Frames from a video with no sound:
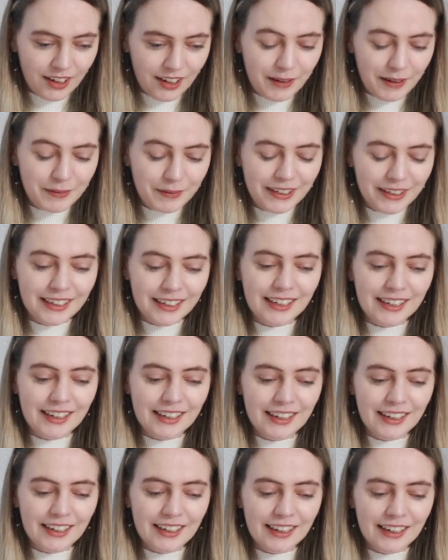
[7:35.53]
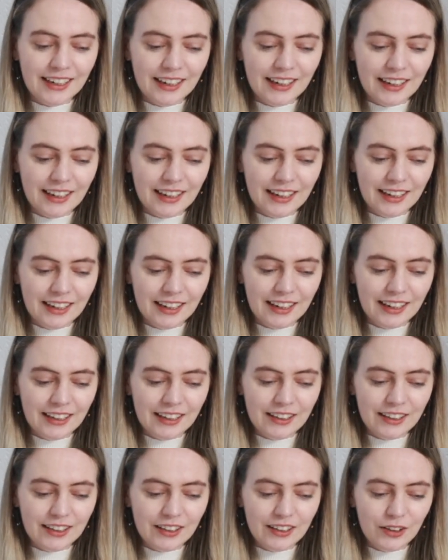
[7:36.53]
I mean,
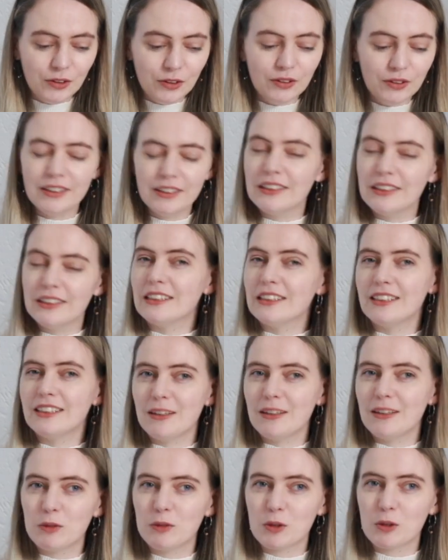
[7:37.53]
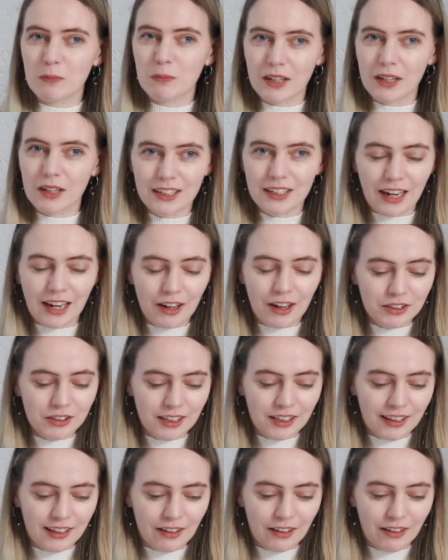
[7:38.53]
you didn't seem to mind
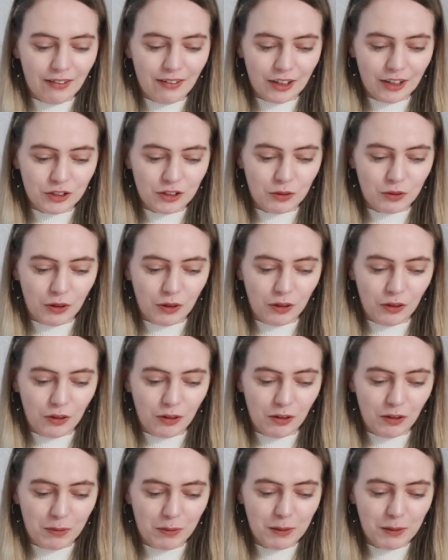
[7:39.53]
outing that fact to a lot of